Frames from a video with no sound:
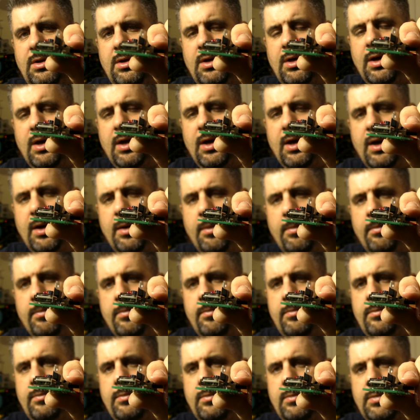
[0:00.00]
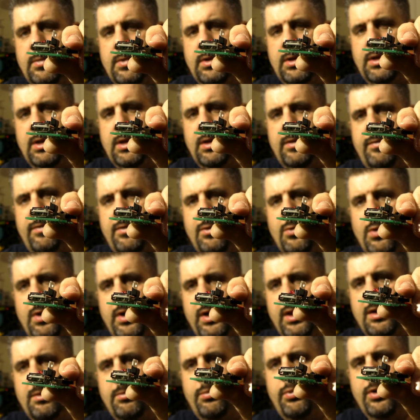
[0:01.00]
If you
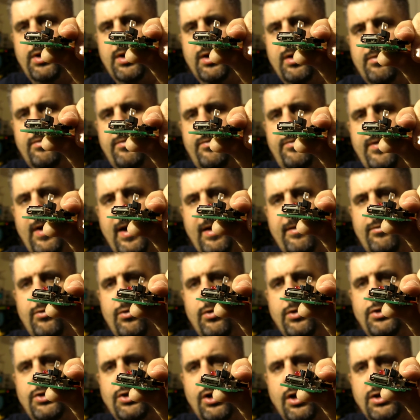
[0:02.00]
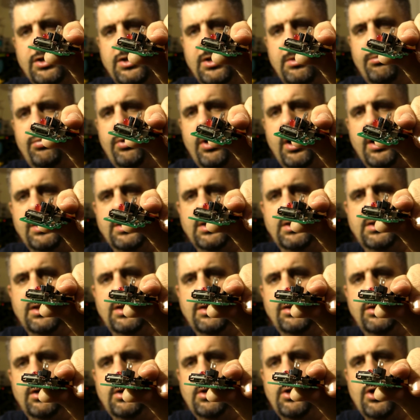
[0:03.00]
wanted to put a 5-volt charging project
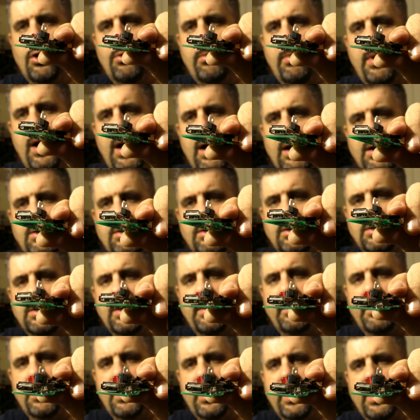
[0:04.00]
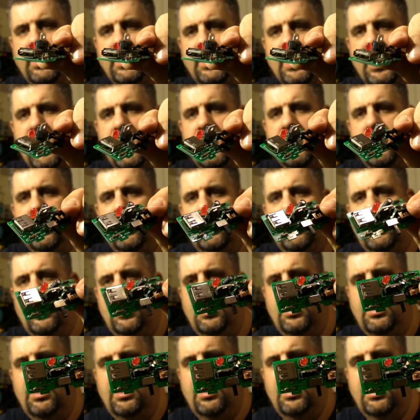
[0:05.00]
in your Go box or something like that,
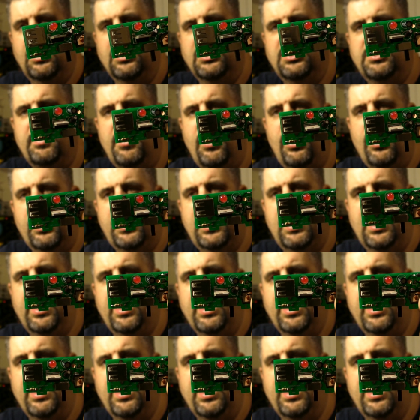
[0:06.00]
a small kit